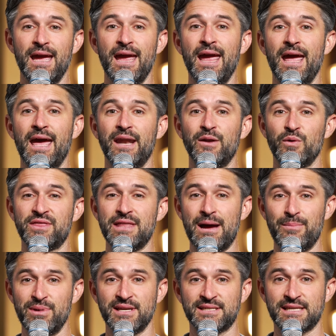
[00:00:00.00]
And with
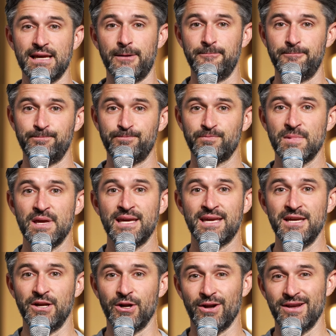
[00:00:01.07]
that being said,
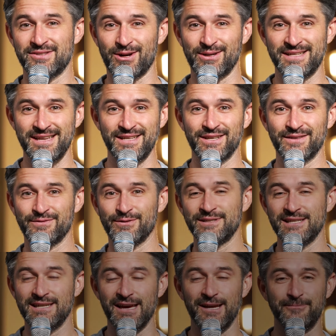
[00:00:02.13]
here is our teaching for
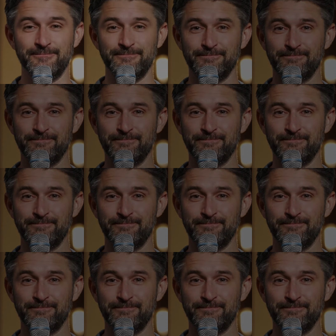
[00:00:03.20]
today.